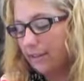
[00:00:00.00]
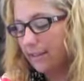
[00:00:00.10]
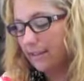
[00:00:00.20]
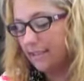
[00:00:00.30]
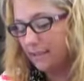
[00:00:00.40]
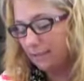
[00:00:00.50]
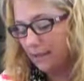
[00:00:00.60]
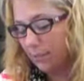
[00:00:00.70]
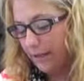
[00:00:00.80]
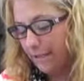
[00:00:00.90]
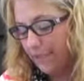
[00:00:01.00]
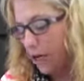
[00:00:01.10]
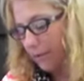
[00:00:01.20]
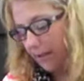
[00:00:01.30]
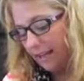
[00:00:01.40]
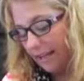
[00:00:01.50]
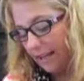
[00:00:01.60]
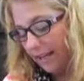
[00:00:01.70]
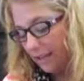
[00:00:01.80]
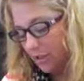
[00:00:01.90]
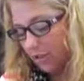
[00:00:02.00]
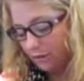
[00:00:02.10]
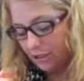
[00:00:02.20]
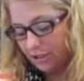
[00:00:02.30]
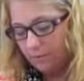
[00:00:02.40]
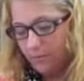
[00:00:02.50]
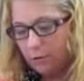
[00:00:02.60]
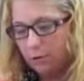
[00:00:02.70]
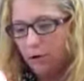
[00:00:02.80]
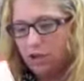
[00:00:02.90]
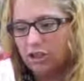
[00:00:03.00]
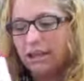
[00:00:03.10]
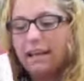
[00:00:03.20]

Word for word: It's the Raspberry Tart by Cake. It's a nourishing body wash.